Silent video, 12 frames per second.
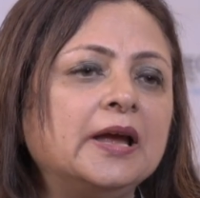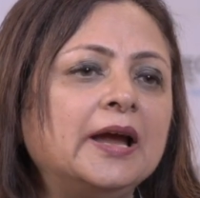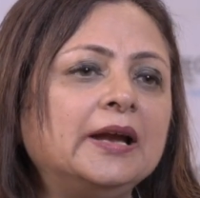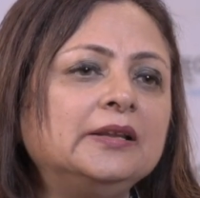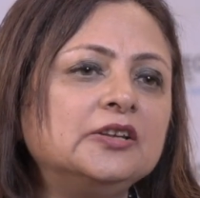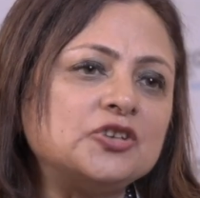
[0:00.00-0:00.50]

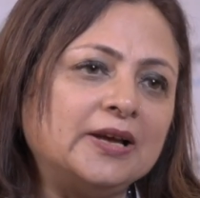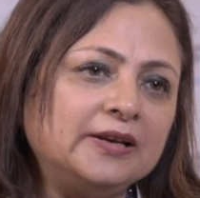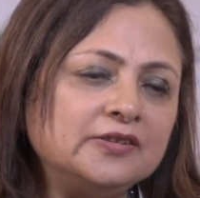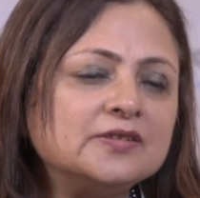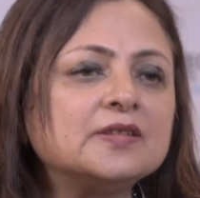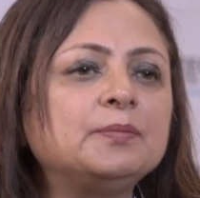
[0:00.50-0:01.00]
And the
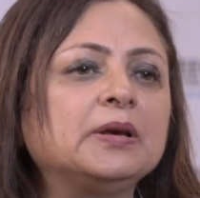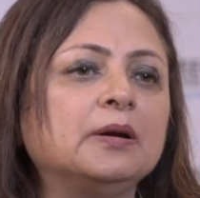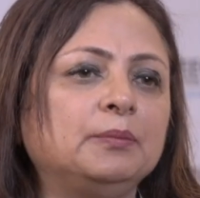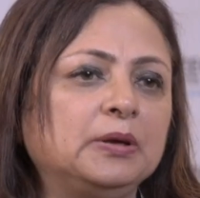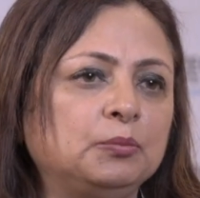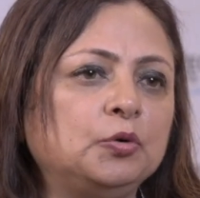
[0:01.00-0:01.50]
challenge is
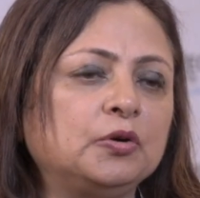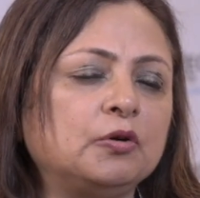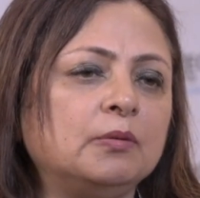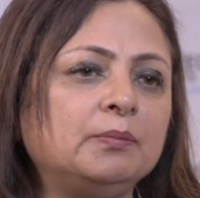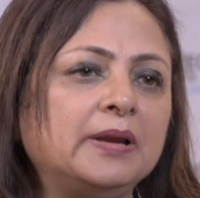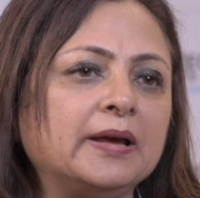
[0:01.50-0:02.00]
becoming more
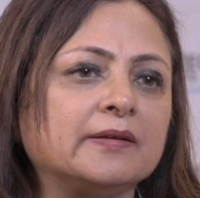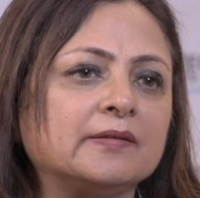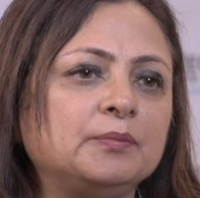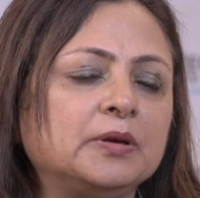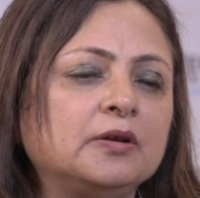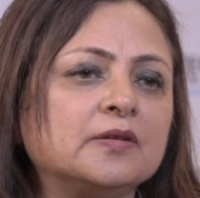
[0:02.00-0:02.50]
complex
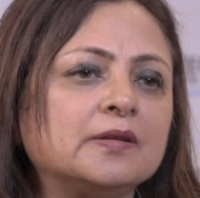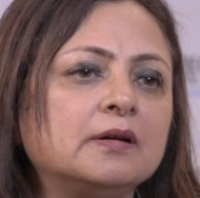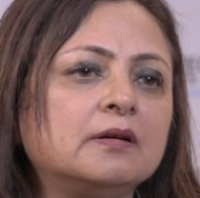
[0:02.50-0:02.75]
because